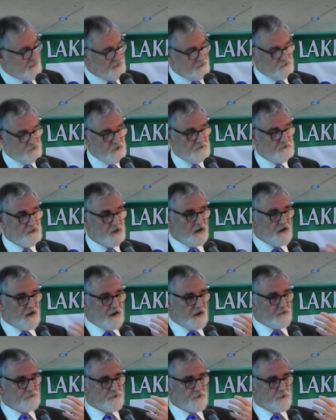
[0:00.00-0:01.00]
that
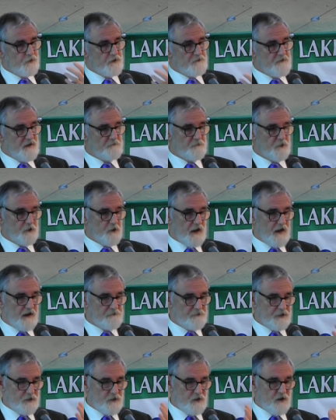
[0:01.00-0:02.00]
stuff. If you remember
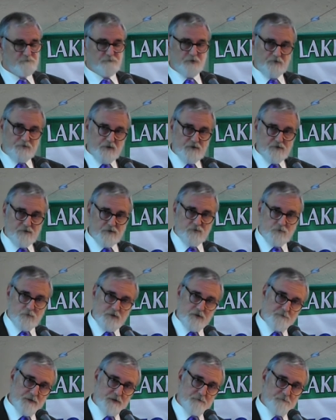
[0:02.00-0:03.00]
having conversations
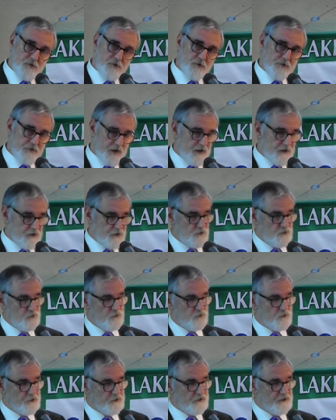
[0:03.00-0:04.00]
with people that you
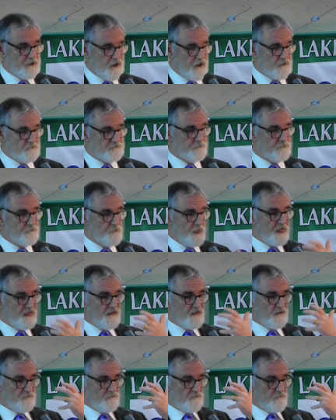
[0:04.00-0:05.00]
really love,
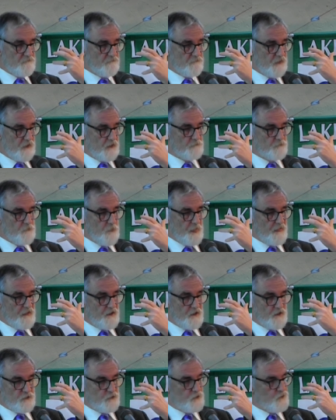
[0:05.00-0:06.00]

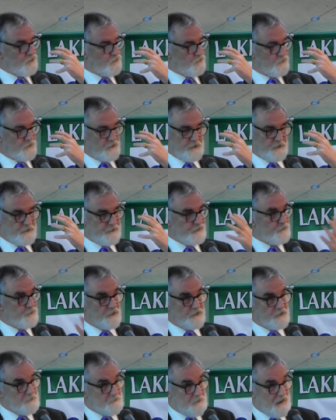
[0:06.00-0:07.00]
you're really,
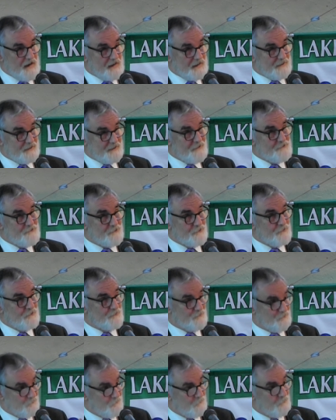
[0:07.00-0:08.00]
really paying
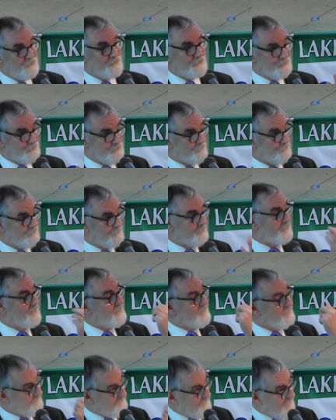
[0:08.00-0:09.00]
attention really,
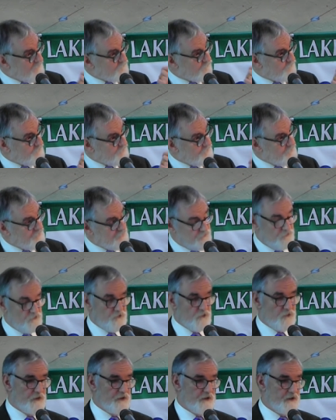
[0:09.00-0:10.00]
really. That's what you need to
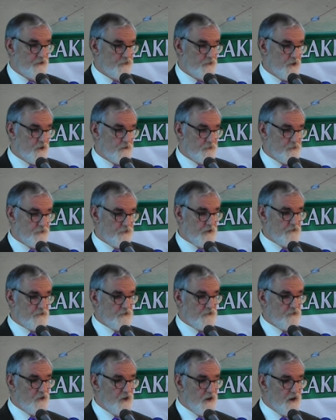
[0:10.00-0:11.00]
do in these
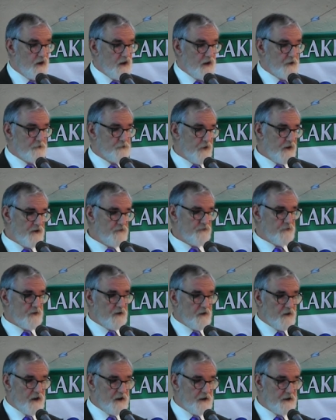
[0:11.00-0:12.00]
conversations. Address
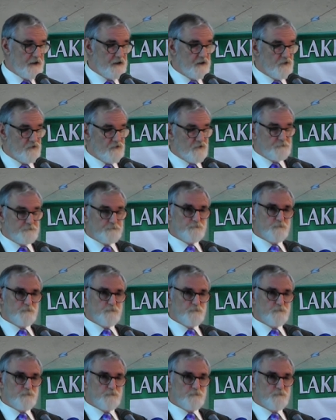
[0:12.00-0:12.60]
their ideas.